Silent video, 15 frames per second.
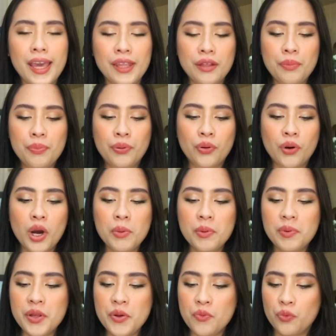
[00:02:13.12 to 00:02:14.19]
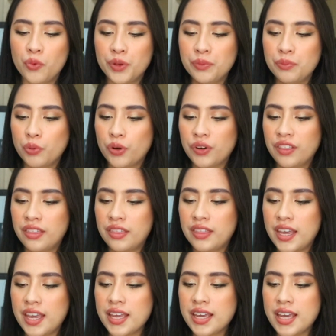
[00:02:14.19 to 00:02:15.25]
And then probably one more
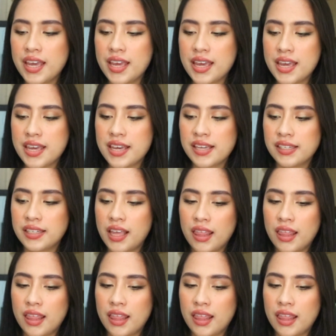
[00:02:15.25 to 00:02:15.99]
thing is